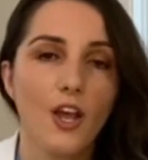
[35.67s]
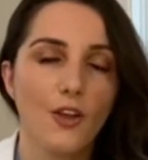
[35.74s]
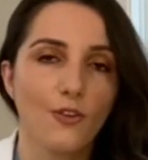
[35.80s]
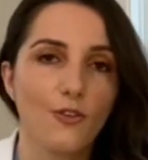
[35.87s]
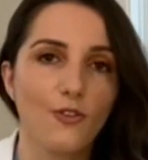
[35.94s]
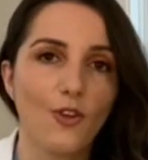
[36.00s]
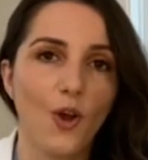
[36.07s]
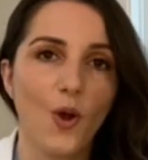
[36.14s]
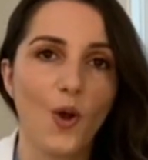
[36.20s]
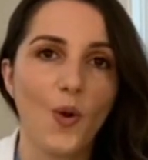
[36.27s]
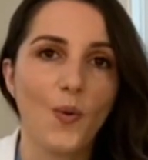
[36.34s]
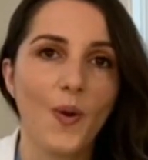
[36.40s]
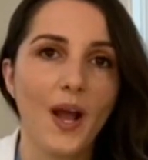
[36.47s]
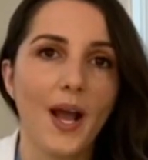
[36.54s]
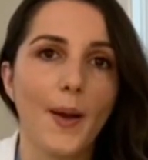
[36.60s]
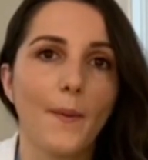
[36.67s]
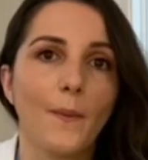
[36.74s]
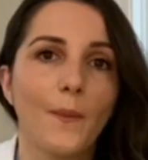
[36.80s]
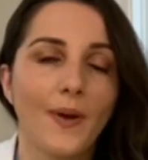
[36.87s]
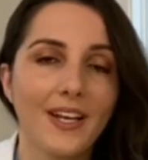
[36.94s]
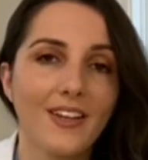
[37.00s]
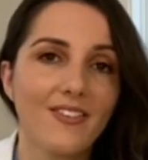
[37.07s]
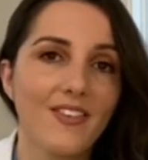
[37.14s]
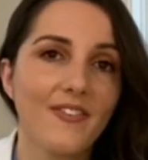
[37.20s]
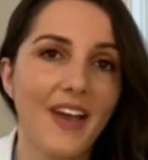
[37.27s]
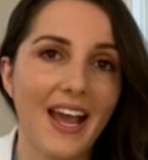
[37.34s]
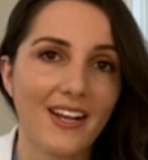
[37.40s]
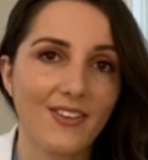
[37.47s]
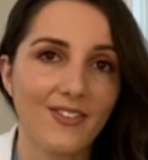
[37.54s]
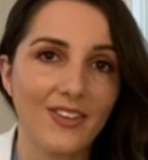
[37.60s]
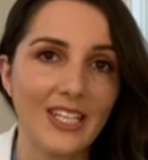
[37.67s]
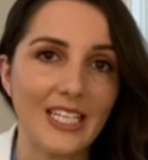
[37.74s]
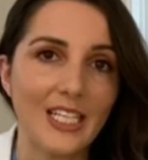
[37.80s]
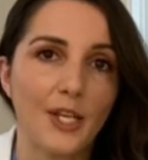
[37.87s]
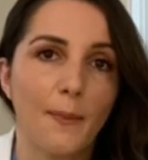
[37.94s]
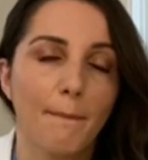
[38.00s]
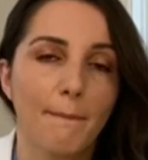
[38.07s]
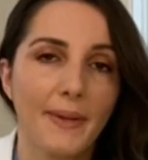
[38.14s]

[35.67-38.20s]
So, what is a vaccine?